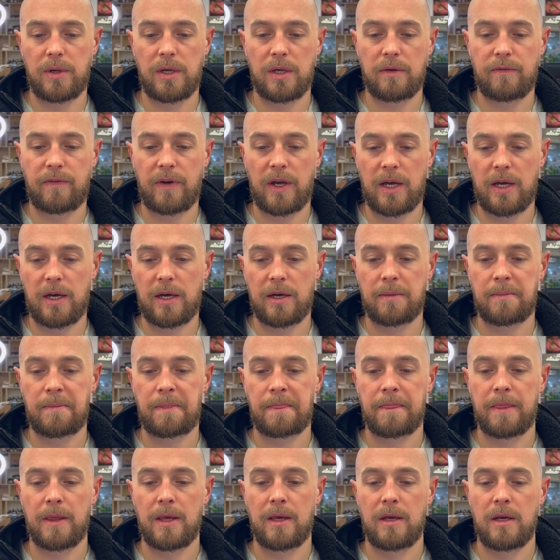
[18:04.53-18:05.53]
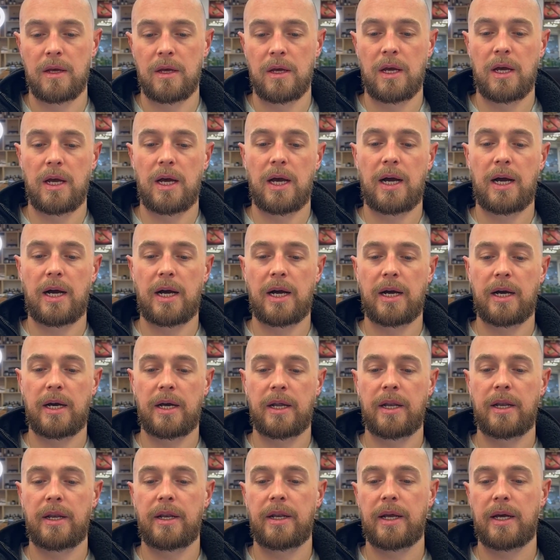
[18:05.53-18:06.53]
of hair
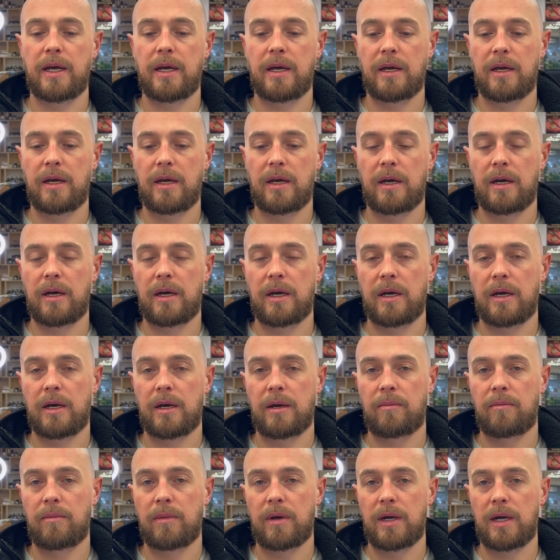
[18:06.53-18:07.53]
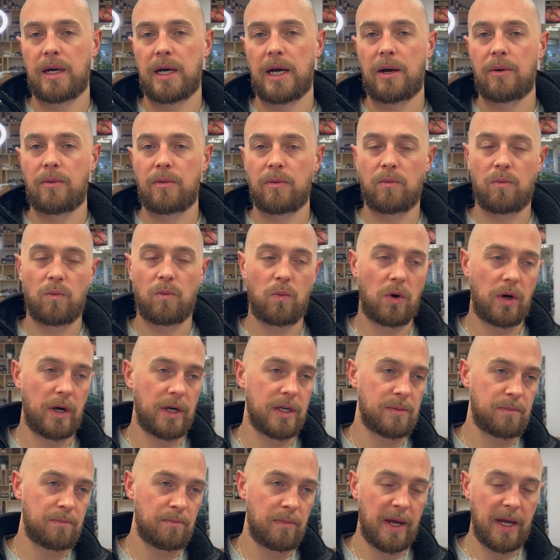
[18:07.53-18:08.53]
and what
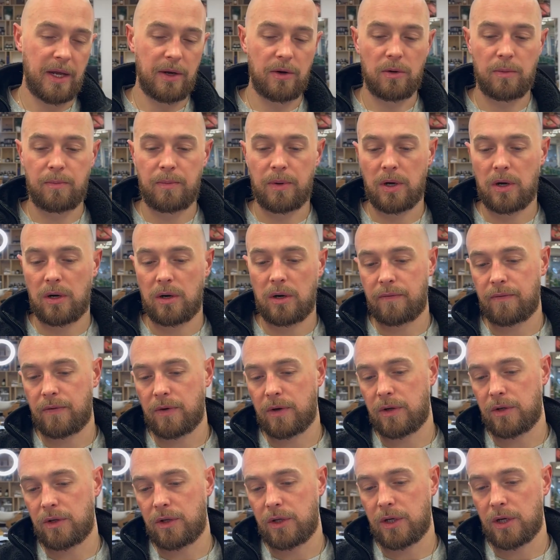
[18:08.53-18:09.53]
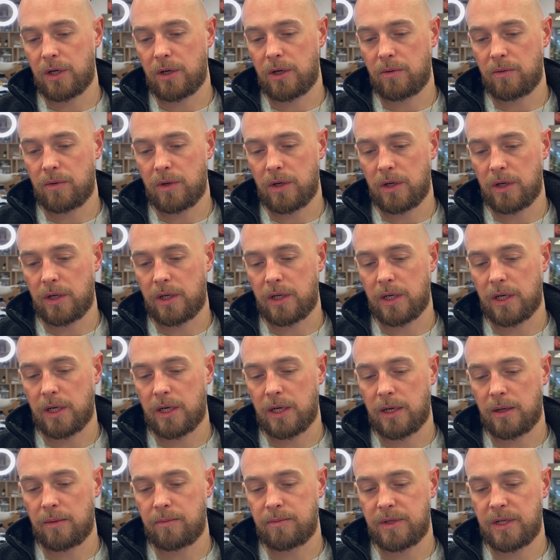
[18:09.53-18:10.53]
it's made up of, and you know, like
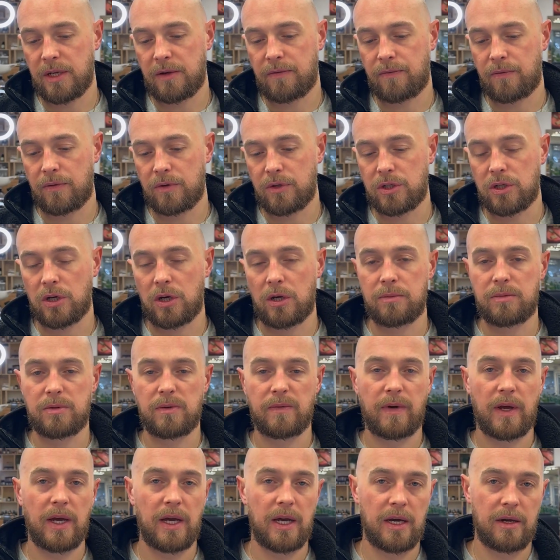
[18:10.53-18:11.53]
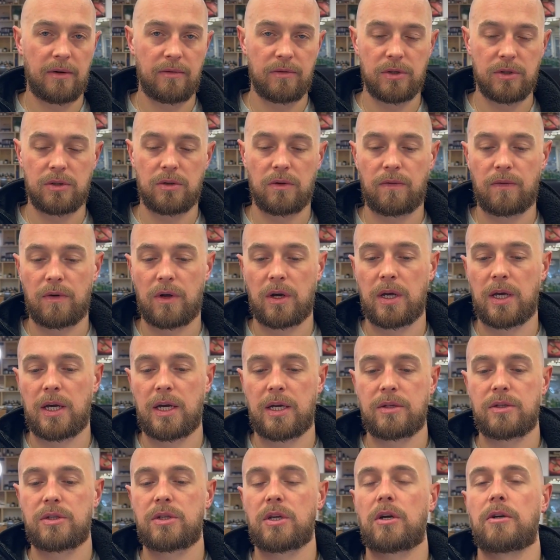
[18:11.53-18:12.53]
different types of hair and stuff like
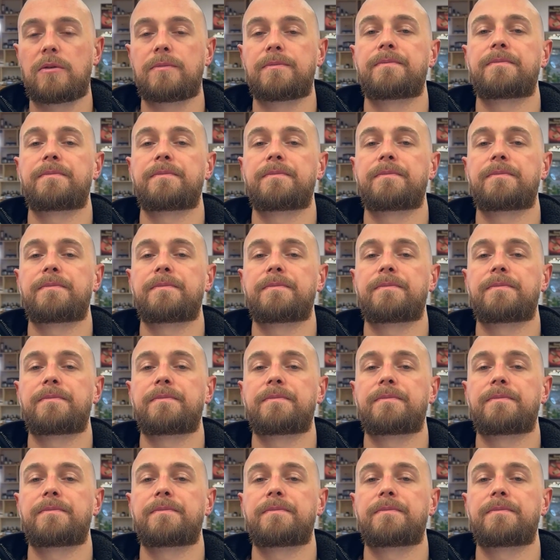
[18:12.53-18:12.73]
that. So